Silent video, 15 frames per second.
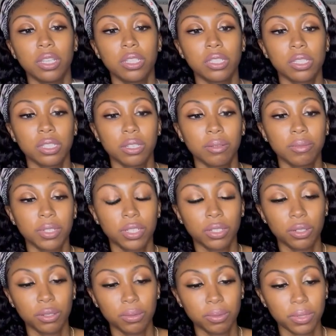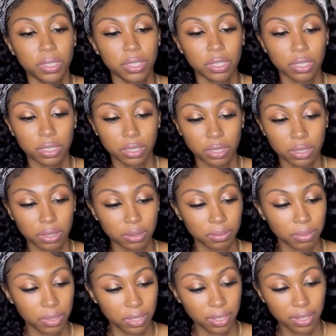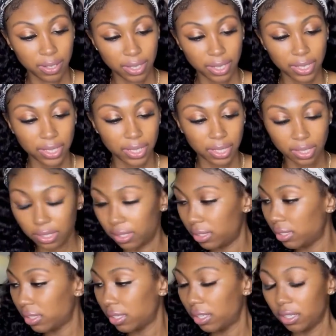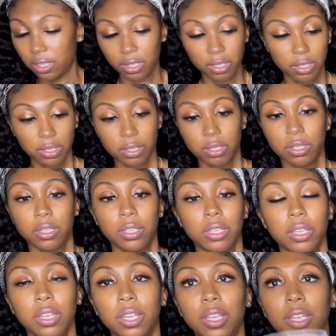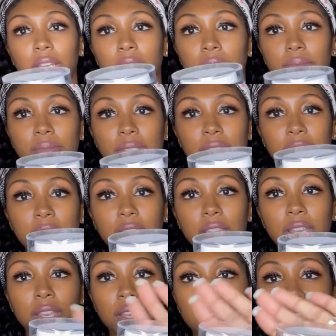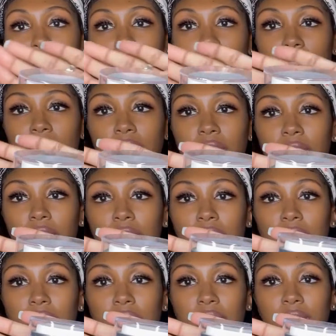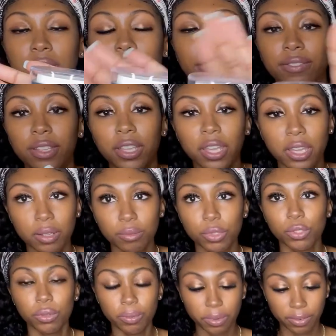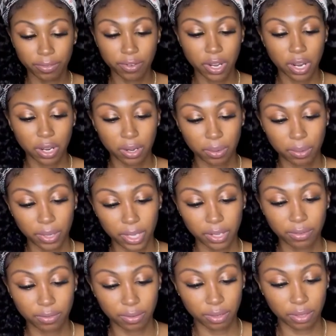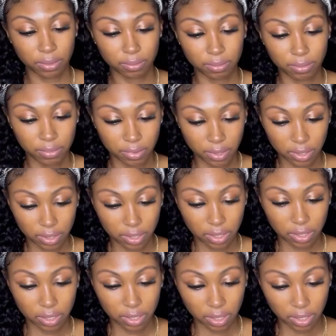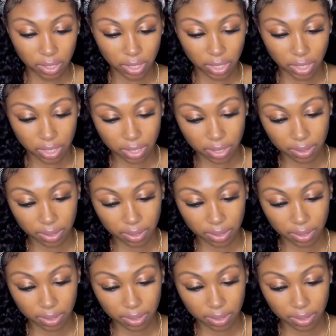And so I'm gonna open it up, and it comes in this. I feel like I'm super far away from the